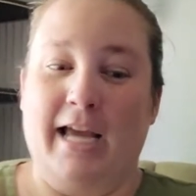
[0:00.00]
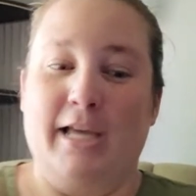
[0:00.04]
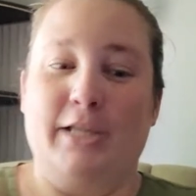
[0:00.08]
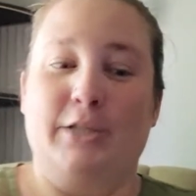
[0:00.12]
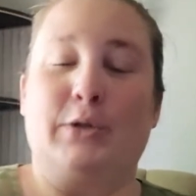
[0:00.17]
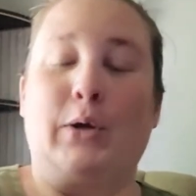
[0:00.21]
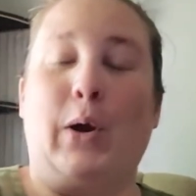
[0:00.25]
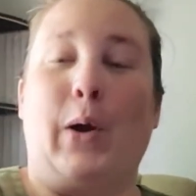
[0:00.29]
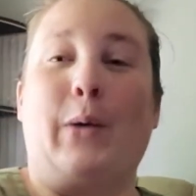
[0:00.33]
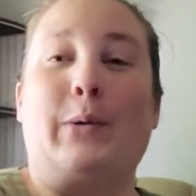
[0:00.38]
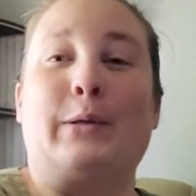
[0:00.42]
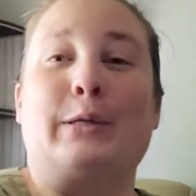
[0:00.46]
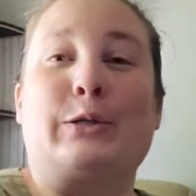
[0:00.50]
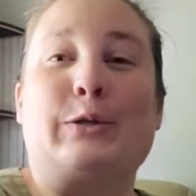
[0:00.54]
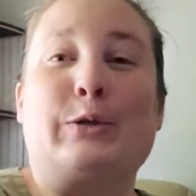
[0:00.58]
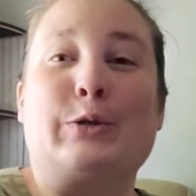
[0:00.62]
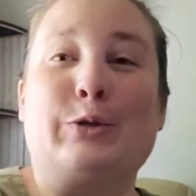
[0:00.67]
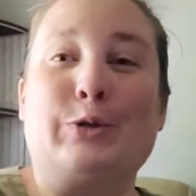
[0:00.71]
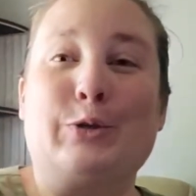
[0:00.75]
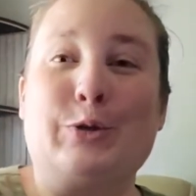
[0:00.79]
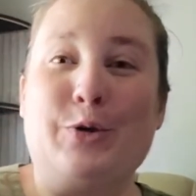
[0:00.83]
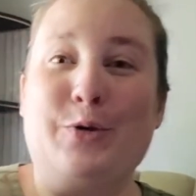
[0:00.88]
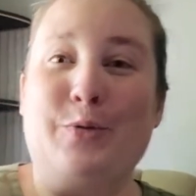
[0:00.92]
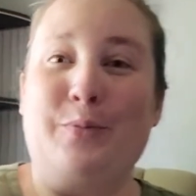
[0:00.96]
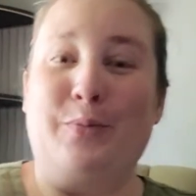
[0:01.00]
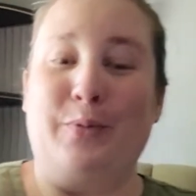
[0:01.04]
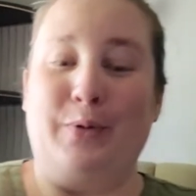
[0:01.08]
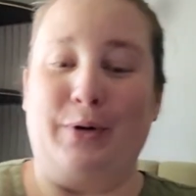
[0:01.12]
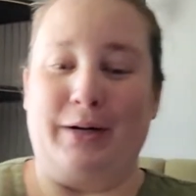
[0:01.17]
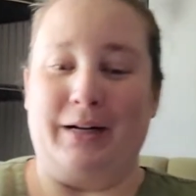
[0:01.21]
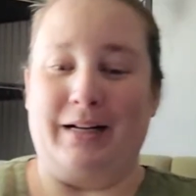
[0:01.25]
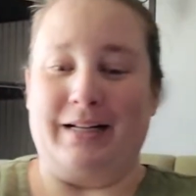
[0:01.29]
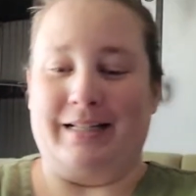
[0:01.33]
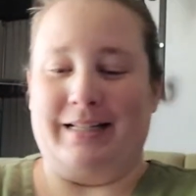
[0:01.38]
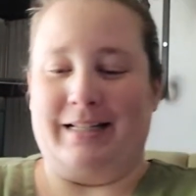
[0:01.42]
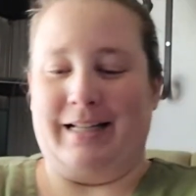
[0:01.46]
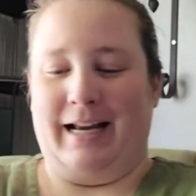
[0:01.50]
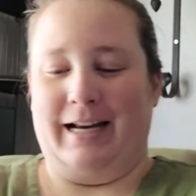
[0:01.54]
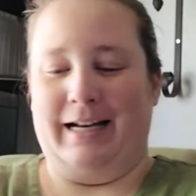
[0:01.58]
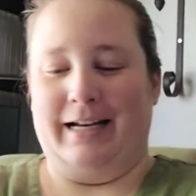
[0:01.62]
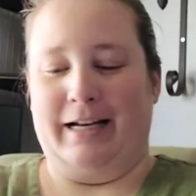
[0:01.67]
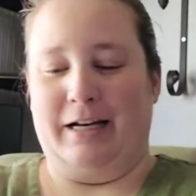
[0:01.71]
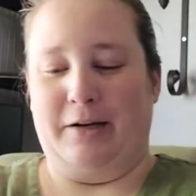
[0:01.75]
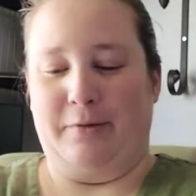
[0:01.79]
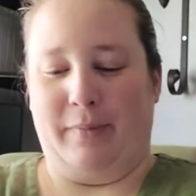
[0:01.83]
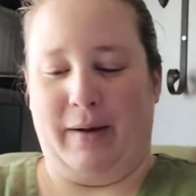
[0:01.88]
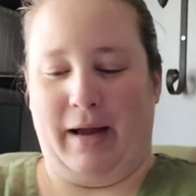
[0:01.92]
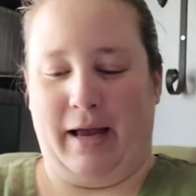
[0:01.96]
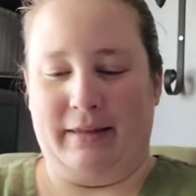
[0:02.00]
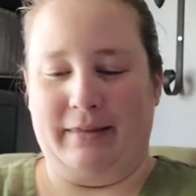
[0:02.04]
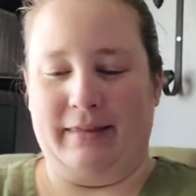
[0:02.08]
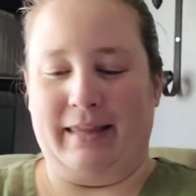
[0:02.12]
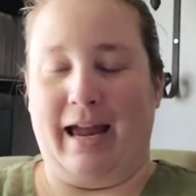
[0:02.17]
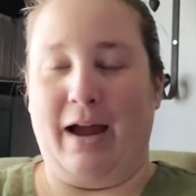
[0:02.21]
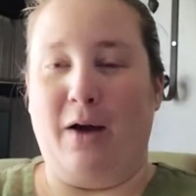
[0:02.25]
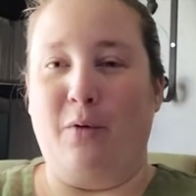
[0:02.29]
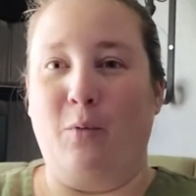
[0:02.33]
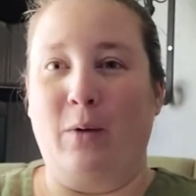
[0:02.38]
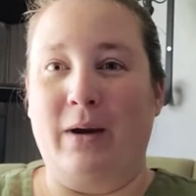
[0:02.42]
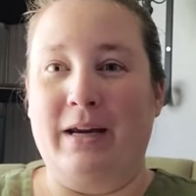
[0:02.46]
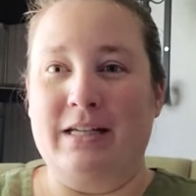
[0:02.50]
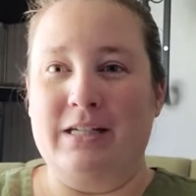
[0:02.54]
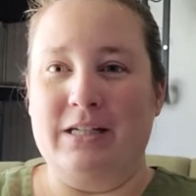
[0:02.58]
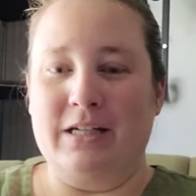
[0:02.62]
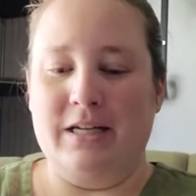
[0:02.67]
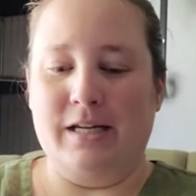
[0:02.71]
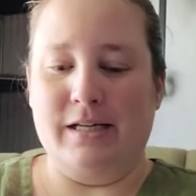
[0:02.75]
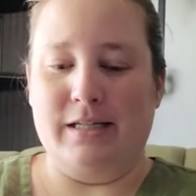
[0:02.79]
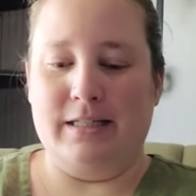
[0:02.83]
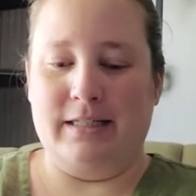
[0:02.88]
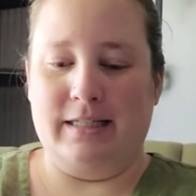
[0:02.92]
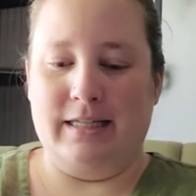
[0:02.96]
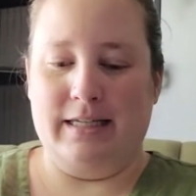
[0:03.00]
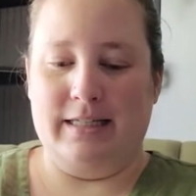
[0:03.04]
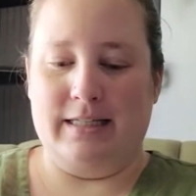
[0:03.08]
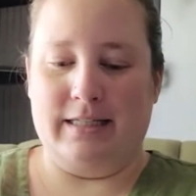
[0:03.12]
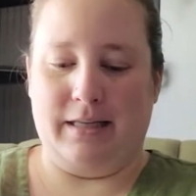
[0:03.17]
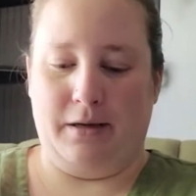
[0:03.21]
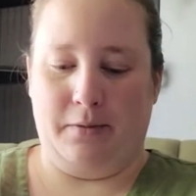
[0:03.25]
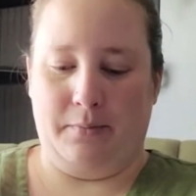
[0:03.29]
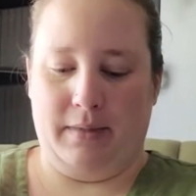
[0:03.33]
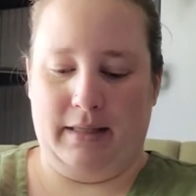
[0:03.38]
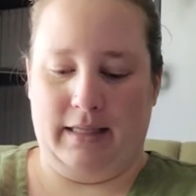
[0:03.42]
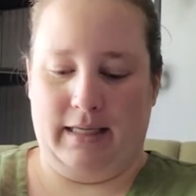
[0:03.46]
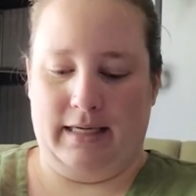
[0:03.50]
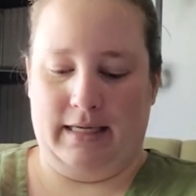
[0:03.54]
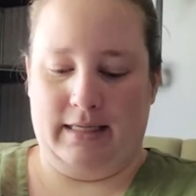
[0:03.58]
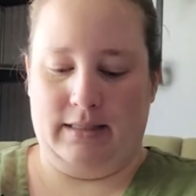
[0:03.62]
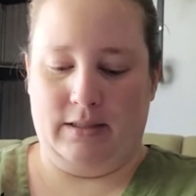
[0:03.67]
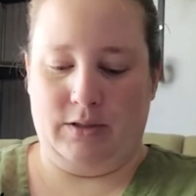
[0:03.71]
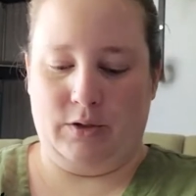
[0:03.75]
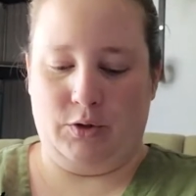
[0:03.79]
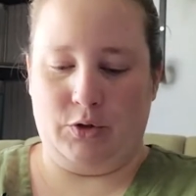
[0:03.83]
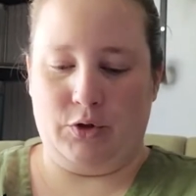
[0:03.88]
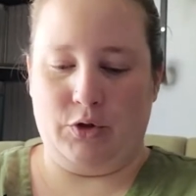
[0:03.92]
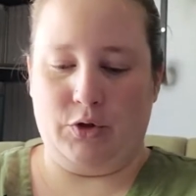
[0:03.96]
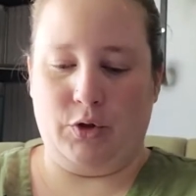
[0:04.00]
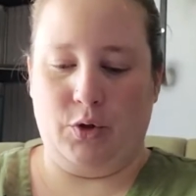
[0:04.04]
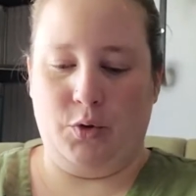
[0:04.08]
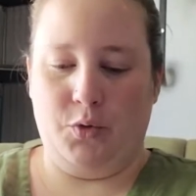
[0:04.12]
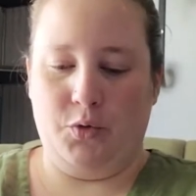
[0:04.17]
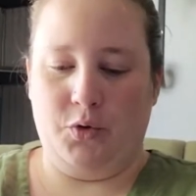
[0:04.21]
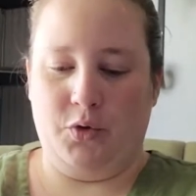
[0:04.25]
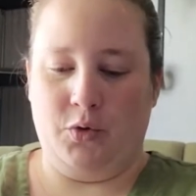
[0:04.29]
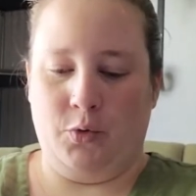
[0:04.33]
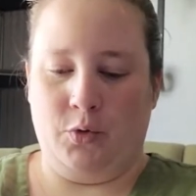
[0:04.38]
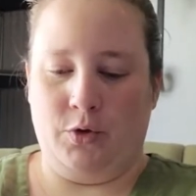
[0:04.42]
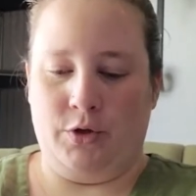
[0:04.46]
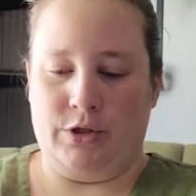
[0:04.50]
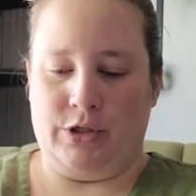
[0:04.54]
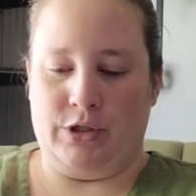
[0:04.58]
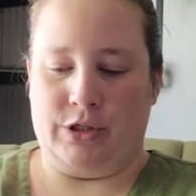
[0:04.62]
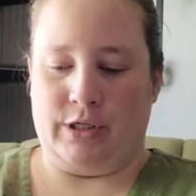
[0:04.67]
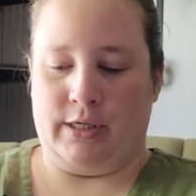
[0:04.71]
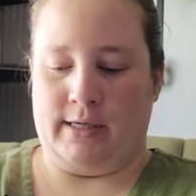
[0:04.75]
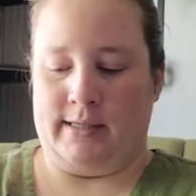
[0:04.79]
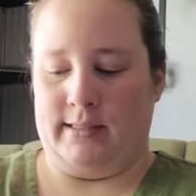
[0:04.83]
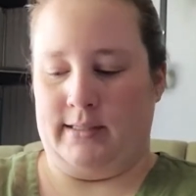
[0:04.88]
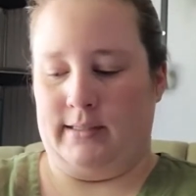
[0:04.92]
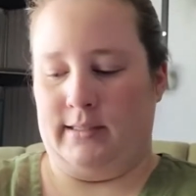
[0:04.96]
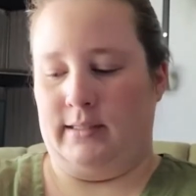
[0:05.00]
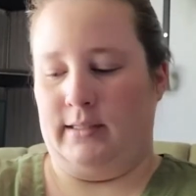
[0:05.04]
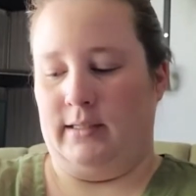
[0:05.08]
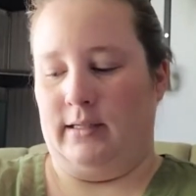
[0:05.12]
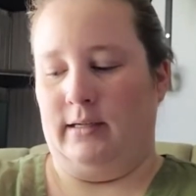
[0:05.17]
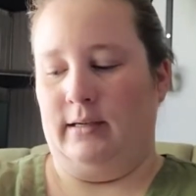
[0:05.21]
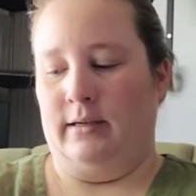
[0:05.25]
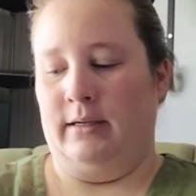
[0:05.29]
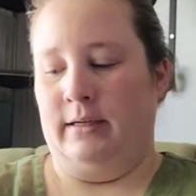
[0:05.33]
So I was super excited about that. Wait till you see some of these. They're so gorgeous.